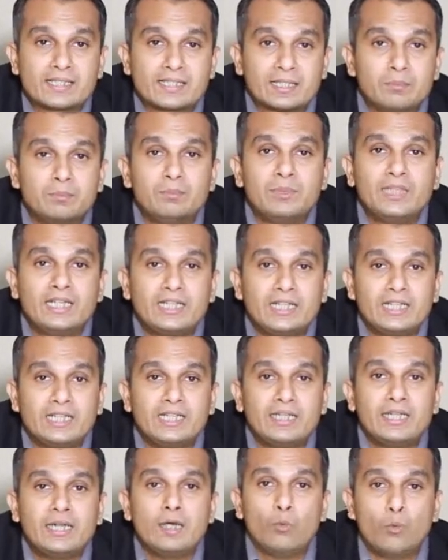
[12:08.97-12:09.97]

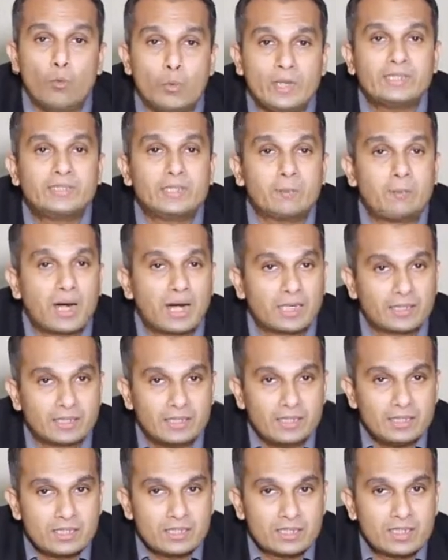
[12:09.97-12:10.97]
completely with the
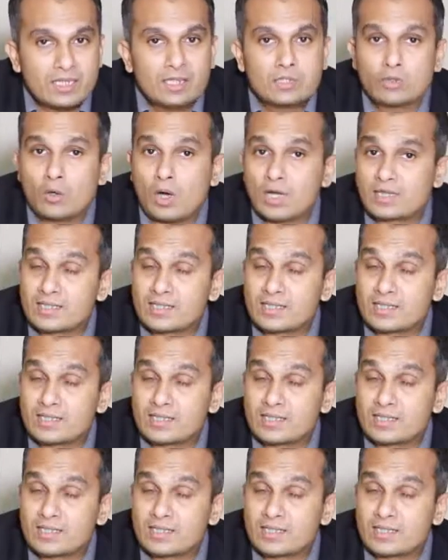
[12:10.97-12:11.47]
partners. So